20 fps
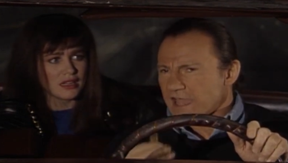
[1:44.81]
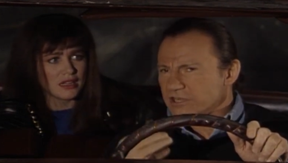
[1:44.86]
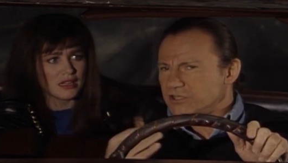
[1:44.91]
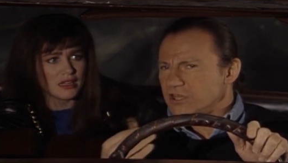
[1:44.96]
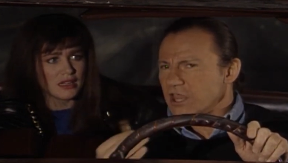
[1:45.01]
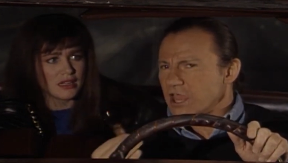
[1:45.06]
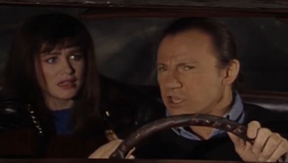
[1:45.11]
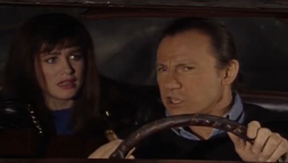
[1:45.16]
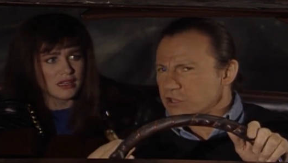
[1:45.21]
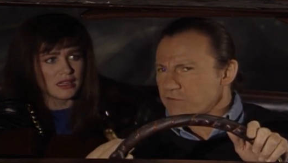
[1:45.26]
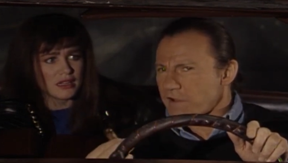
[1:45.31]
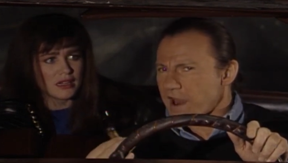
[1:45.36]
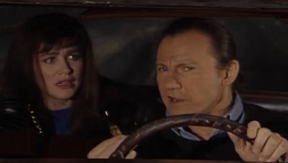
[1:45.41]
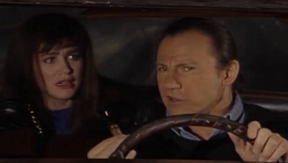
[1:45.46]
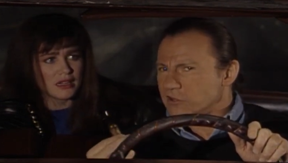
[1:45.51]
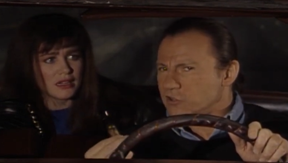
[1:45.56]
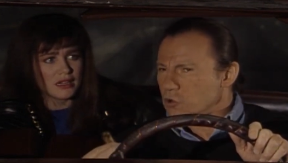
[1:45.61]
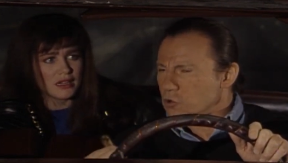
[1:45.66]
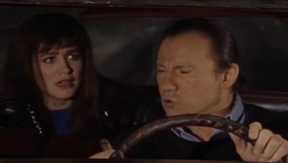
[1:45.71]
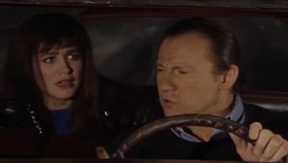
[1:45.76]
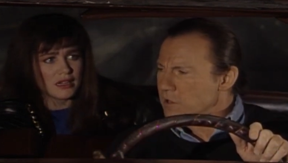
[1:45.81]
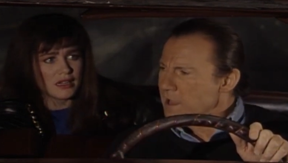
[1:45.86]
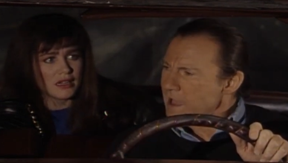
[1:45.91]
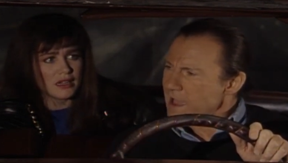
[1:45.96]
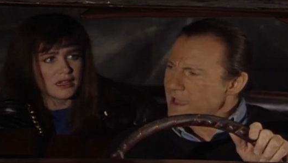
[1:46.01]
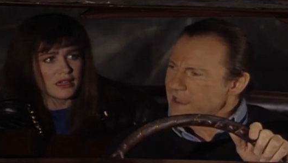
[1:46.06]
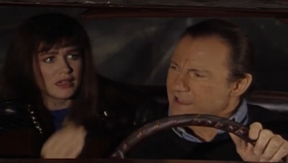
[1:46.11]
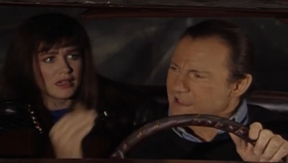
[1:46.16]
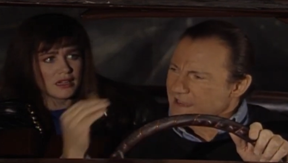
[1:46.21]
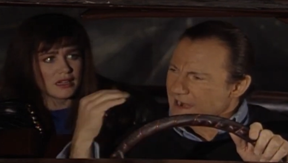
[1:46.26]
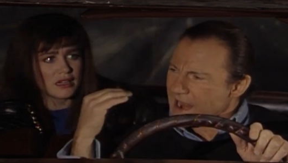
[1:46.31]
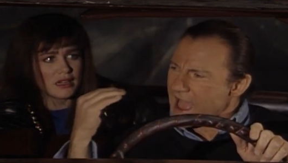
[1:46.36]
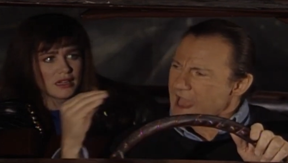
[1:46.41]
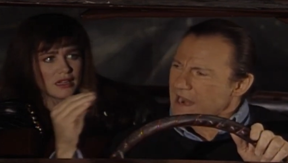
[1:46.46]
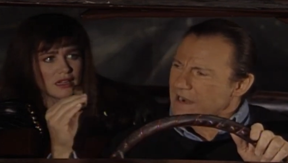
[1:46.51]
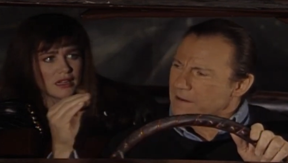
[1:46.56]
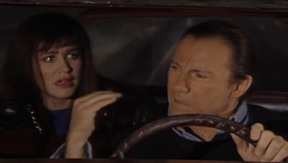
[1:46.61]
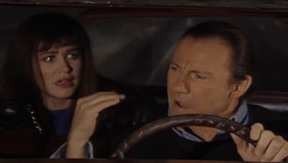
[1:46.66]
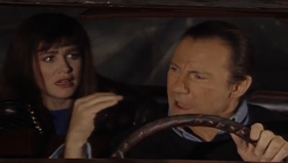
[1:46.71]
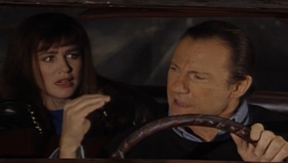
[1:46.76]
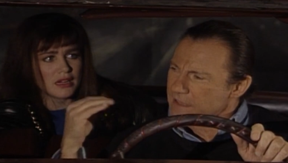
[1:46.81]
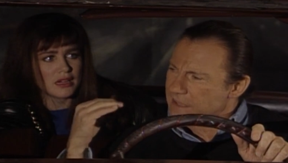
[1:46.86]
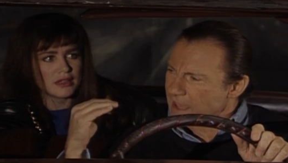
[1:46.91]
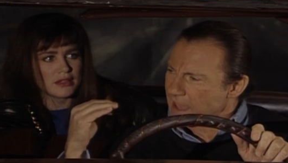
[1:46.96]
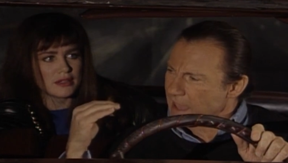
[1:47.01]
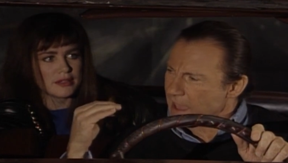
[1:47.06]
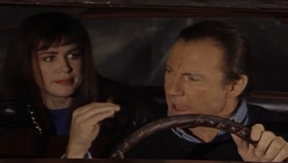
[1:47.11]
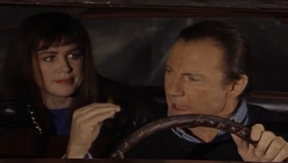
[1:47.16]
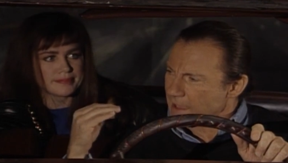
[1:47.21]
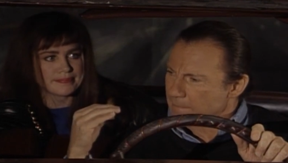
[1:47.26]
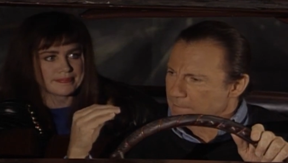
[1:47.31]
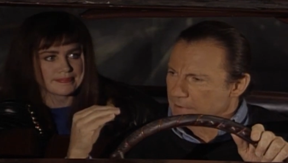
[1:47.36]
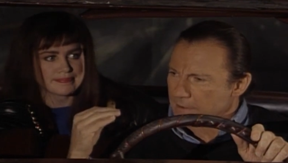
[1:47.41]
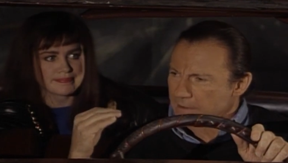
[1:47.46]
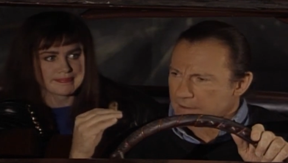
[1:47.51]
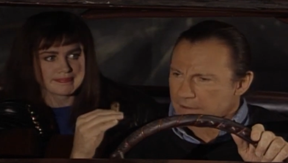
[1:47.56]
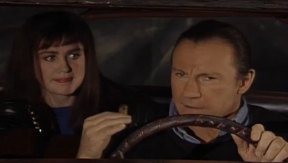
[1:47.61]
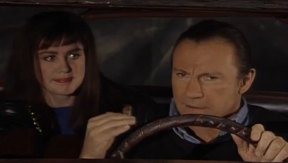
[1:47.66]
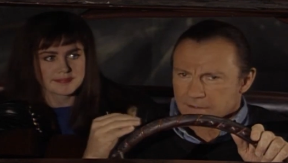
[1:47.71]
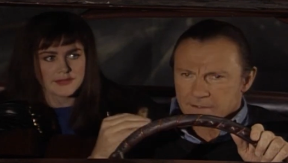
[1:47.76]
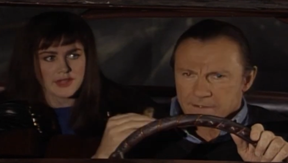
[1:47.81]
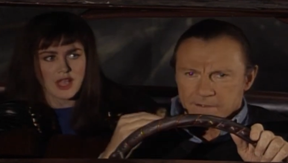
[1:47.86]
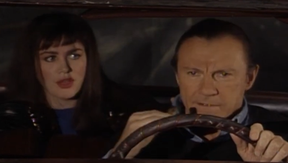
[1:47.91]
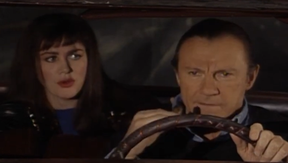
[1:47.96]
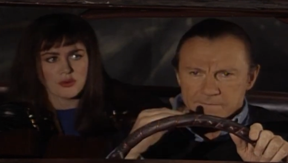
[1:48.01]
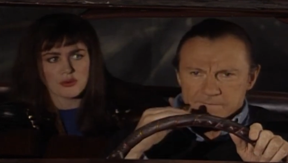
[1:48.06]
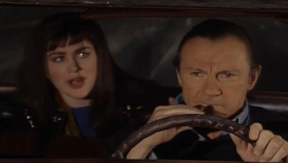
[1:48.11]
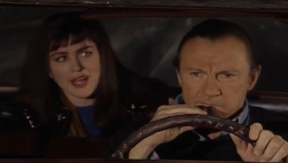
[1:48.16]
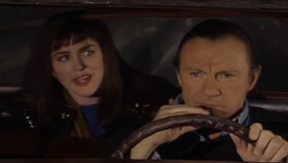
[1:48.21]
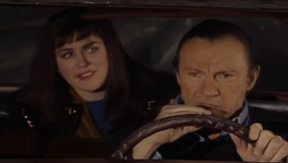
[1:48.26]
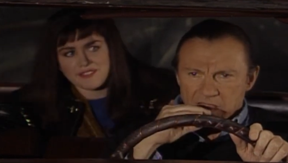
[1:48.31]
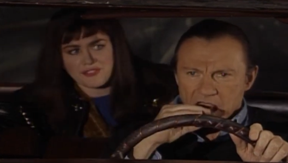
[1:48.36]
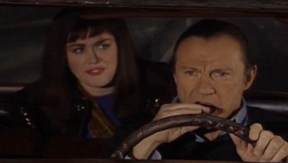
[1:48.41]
Speaker 1: and take your attitude and get out of my cab?
Speaker 2: All right,